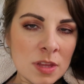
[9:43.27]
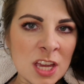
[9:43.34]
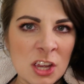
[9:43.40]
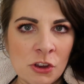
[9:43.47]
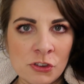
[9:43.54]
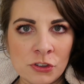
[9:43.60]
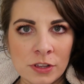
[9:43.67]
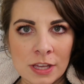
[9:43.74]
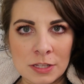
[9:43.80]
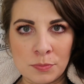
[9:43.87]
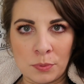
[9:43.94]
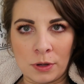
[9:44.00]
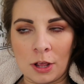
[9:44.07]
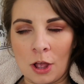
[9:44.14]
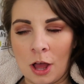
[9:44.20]
It usually gets
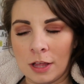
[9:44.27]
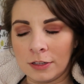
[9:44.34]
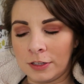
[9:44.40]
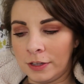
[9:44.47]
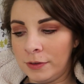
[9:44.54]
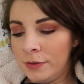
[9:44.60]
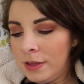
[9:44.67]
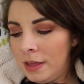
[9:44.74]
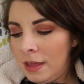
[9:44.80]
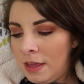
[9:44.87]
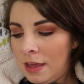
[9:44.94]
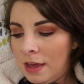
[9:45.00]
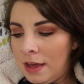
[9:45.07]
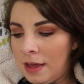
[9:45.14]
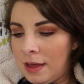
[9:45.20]
pretty hot though.
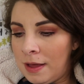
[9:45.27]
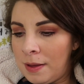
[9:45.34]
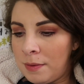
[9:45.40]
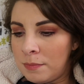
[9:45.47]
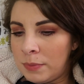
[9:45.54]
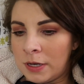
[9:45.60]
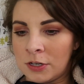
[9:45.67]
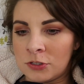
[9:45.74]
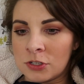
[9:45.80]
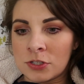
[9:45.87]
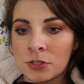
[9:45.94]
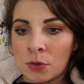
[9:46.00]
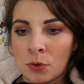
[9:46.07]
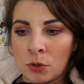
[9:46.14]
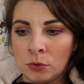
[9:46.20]
Uh, but it's just
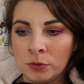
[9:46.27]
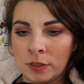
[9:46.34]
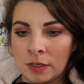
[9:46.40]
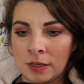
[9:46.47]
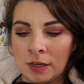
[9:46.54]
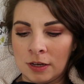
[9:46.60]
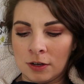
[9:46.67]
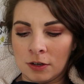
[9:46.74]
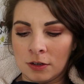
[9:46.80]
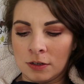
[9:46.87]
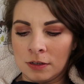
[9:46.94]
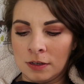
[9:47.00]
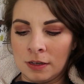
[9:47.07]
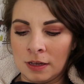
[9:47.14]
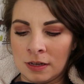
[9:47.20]
so cold in here.
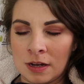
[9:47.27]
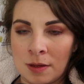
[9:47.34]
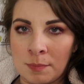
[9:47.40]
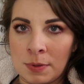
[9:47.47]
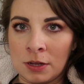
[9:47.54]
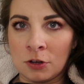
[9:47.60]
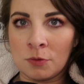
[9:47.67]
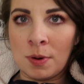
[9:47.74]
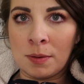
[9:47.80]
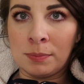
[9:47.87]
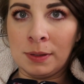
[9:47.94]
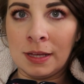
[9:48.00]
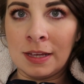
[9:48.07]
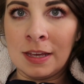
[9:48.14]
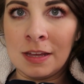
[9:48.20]
And I'm under my
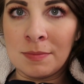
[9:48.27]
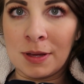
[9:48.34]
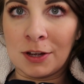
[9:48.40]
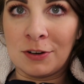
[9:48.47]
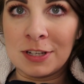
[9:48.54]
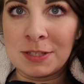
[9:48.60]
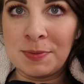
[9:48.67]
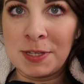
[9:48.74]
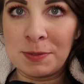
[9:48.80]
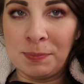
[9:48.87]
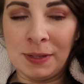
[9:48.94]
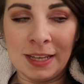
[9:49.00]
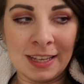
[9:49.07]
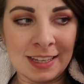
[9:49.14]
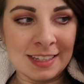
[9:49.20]
blanket, my Christmas
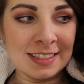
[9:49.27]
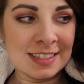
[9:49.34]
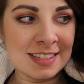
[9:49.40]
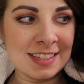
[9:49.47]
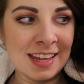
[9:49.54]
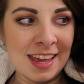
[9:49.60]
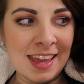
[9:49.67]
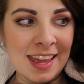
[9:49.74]
blankets.